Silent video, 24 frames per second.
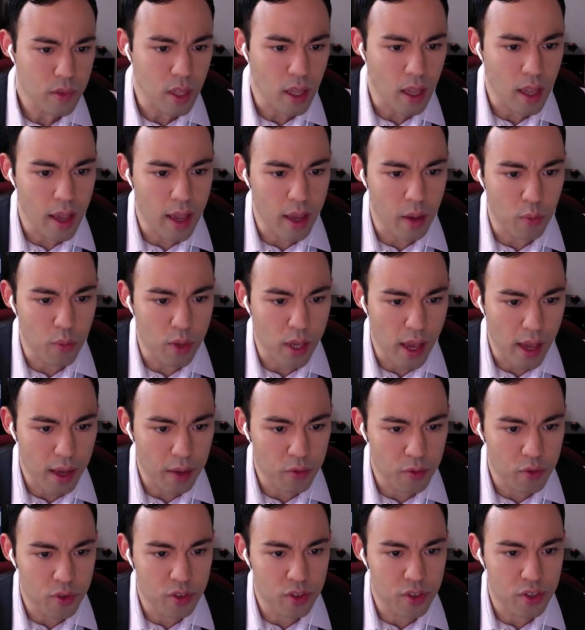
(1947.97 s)
And we
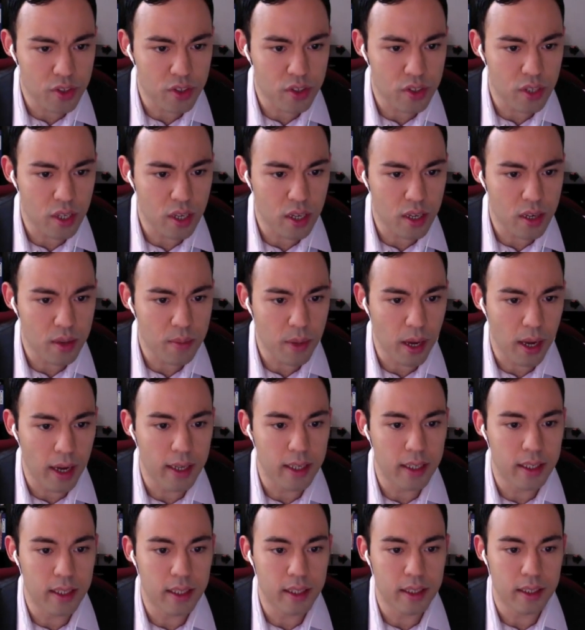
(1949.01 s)
have some
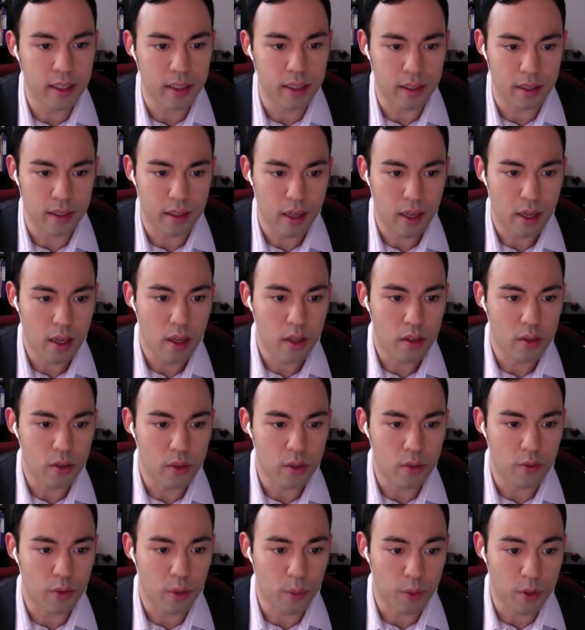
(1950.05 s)
idea,
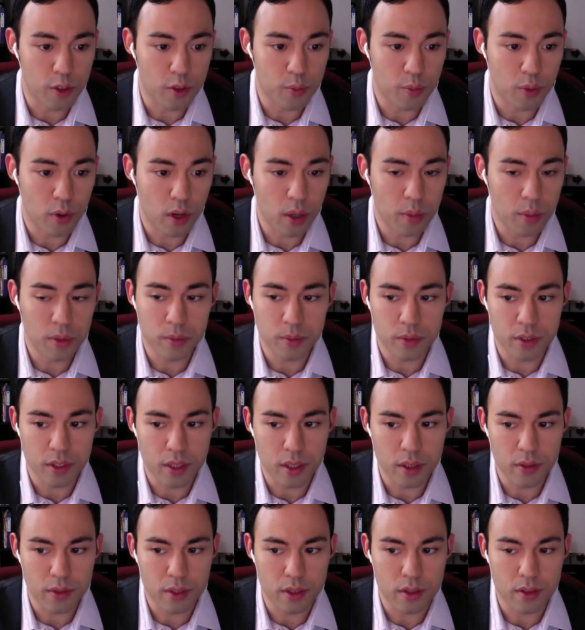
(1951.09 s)
from this problem's
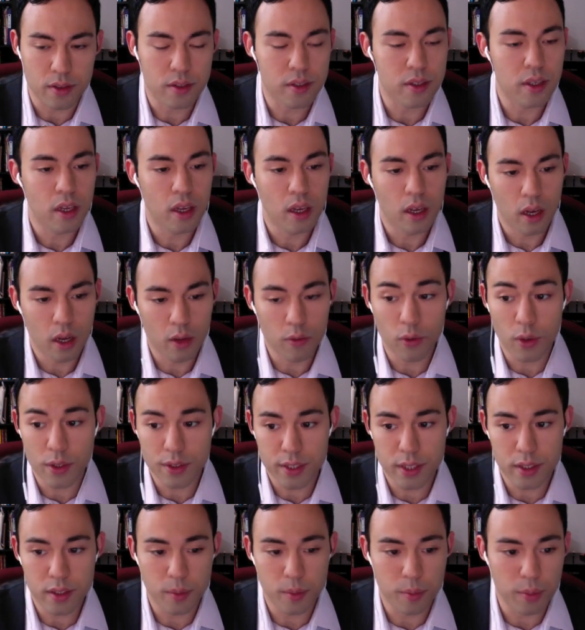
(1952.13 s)
givens, of
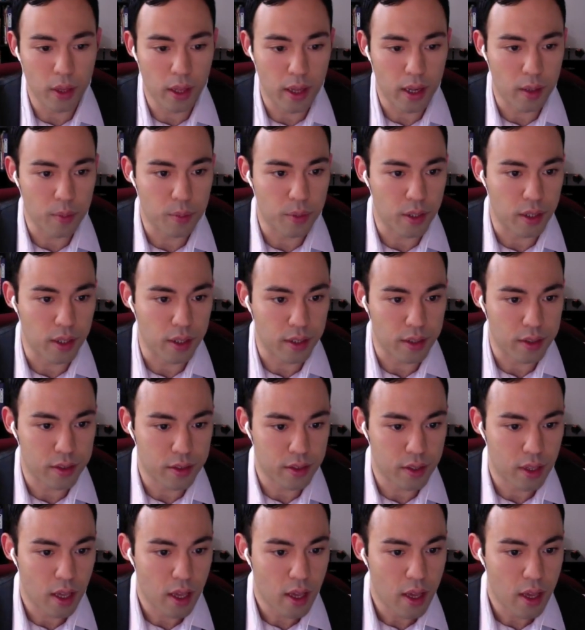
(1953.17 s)
what's in the black box.